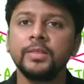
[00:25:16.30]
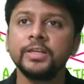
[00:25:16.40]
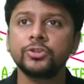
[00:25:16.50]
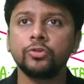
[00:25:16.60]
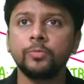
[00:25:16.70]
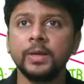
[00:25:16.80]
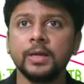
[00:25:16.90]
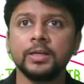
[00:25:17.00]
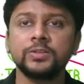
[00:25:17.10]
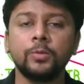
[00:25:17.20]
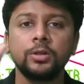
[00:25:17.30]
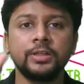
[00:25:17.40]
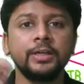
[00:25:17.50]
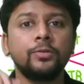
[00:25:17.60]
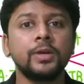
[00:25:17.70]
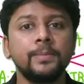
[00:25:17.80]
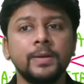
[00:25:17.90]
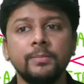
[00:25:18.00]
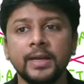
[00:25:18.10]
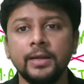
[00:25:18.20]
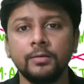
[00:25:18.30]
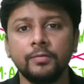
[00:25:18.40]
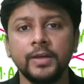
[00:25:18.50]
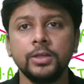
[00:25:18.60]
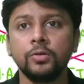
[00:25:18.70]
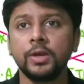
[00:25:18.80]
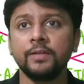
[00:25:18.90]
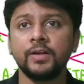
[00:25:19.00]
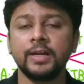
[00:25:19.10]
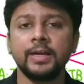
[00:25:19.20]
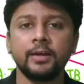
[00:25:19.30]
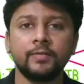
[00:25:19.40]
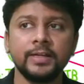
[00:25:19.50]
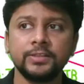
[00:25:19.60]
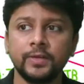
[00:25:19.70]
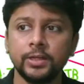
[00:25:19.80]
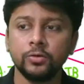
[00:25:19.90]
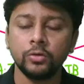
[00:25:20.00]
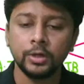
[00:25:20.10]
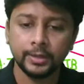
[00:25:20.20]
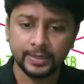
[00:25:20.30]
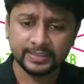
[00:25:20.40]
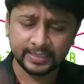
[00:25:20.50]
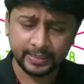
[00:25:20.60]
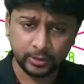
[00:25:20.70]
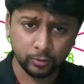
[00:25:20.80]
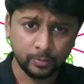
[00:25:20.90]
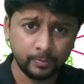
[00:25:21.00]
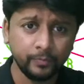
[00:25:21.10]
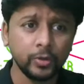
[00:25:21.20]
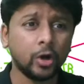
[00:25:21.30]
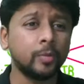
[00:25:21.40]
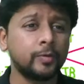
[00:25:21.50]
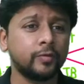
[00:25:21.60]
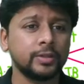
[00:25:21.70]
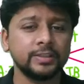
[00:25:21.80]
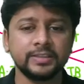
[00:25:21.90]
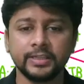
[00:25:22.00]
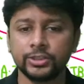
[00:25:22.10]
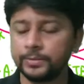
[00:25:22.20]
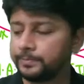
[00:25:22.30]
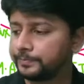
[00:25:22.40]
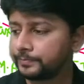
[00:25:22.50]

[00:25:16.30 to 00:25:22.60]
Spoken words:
This could be a small thing to keep in mind when you give an advice, when you decide to opt for this section.